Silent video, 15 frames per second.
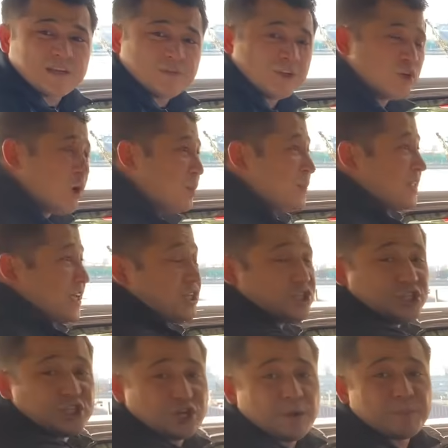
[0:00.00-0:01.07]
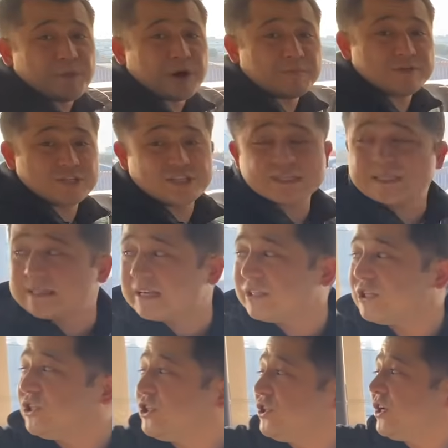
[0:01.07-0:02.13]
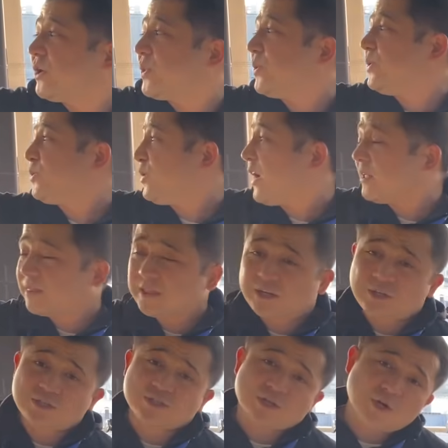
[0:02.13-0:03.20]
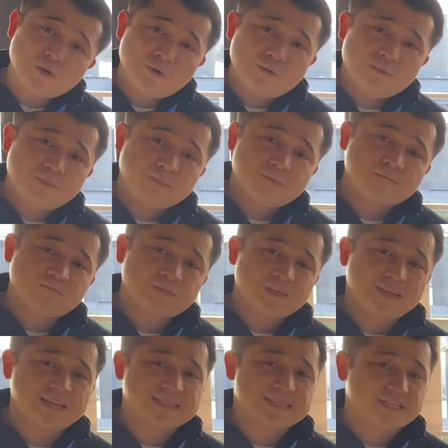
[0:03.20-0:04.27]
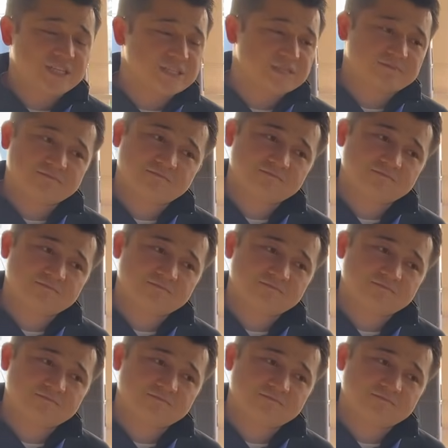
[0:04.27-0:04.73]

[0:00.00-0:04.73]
it, when you open the engine compartment, just like the G T R thirty-three out there you saw, it's just